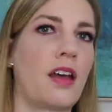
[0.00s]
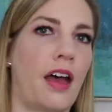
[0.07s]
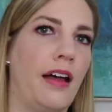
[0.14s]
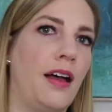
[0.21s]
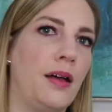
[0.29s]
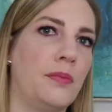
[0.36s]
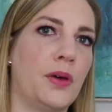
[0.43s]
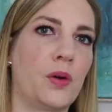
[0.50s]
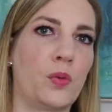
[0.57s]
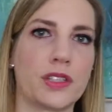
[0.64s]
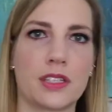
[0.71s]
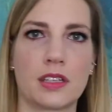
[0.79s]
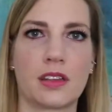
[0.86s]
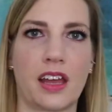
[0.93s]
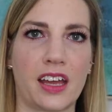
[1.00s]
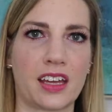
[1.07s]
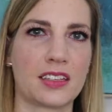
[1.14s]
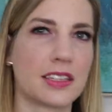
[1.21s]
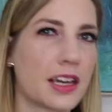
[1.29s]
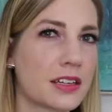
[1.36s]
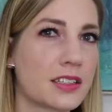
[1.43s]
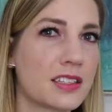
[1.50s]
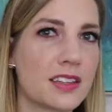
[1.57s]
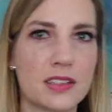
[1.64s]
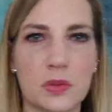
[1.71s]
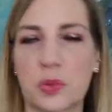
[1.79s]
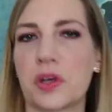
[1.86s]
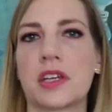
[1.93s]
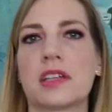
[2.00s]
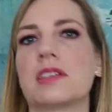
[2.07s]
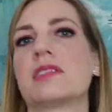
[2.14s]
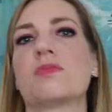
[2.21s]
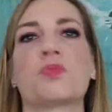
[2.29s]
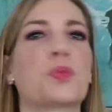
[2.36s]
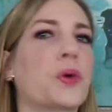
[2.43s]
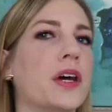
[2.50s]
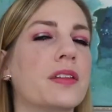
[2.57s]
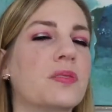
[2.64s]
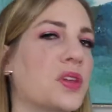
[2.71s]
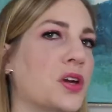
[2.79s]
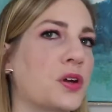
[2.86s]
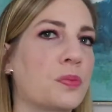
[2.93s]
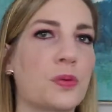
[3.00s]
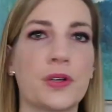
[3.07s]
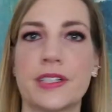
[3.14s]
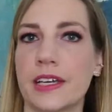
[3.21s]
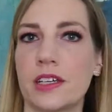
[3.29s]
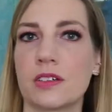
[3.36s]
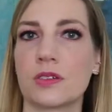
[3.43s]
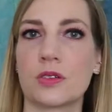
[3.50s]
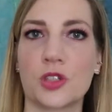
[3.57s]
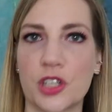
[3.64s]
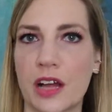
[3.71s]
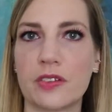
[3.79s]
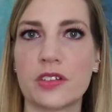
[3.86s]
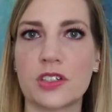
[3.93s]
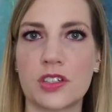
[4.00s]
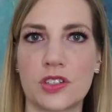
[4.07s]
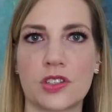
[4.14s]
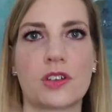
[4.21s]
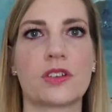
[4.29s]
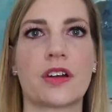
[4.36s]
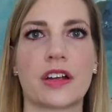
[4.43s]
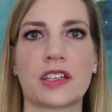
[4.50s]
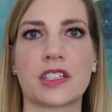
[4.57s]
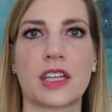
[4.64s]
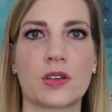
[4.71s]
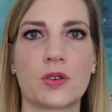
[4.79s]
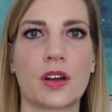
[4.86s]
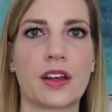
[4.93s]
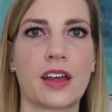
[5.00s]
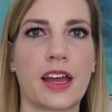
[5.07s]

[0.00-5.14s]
what's it like in Texas, what their particular challenges are, etc.